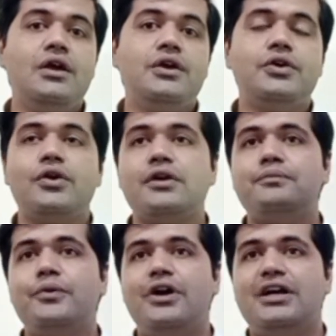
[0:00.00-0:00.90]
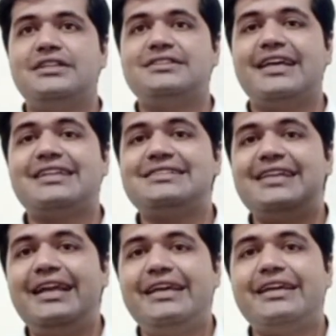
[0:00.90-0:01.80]
Europe was
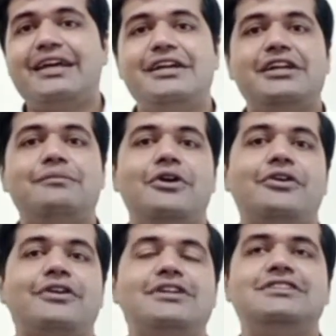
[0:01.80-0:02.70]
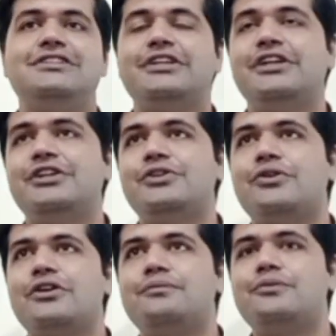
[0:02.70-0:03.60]
excelling in democracy.
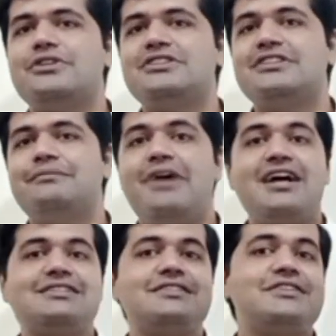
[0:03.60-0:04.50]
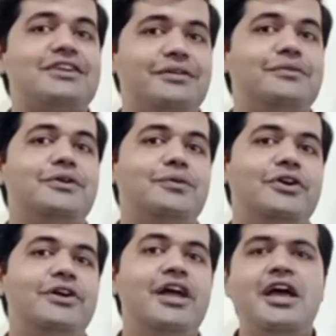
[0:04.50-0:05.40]
Europe was the master of the
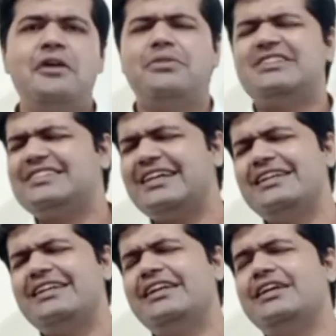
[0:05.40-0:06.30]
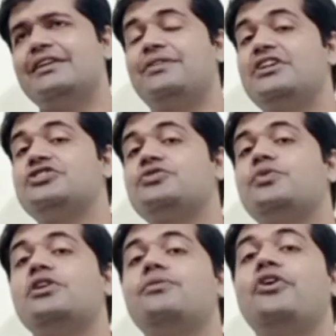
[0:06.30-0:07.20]
world. But suddenly the First
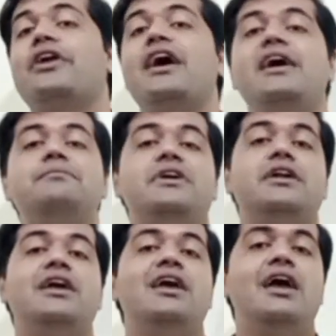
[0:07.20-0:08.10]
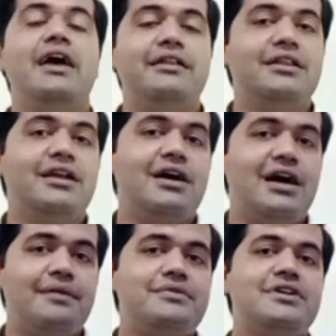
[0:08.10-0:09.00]
World War happened. And then
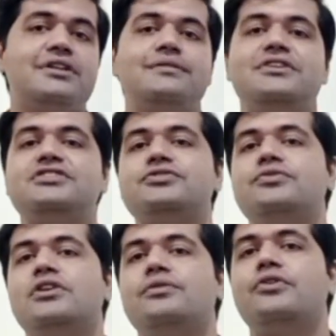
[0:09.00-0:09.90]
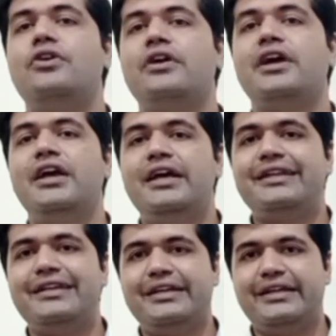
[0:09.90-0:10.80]
after the First World War,
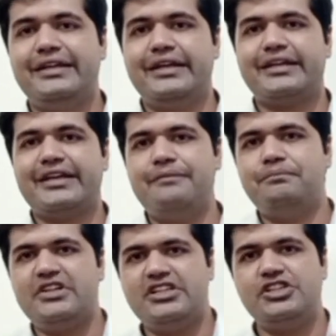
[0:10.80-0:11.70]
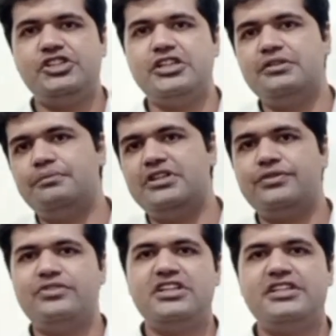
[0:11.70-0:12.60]
the competition
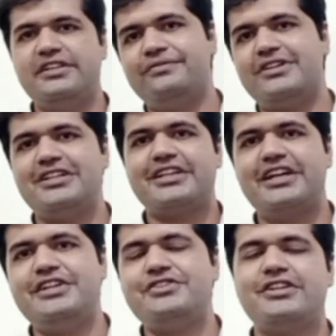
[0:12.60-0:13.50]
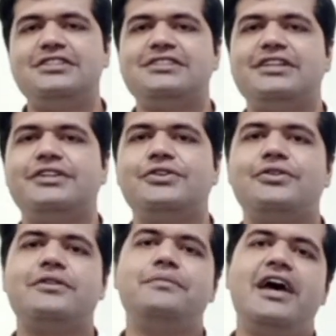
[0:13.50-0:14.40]
between different countries in
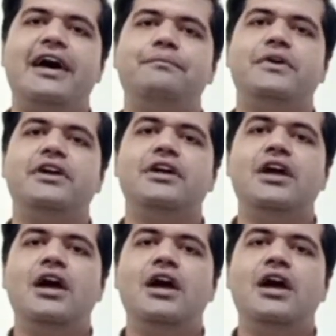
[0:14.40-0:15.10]
Europe happened